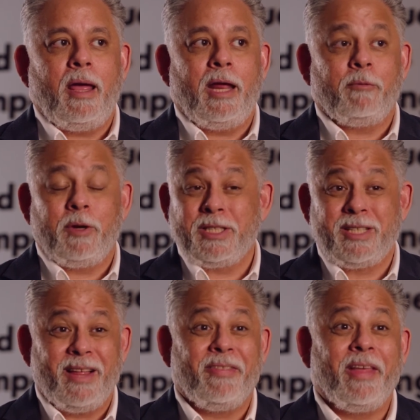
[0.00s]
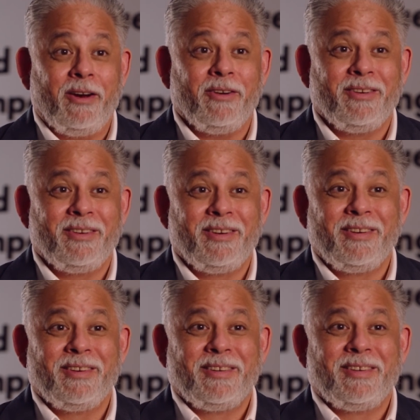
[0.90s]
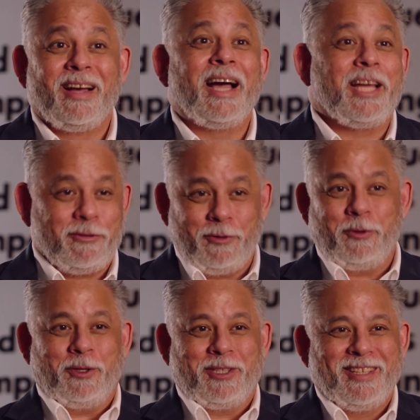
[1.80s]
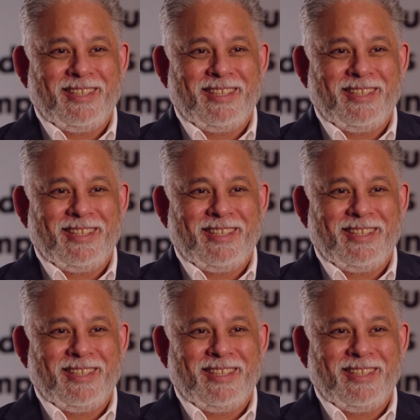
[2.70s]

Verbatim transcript: And when it's not there, I get the phone calls.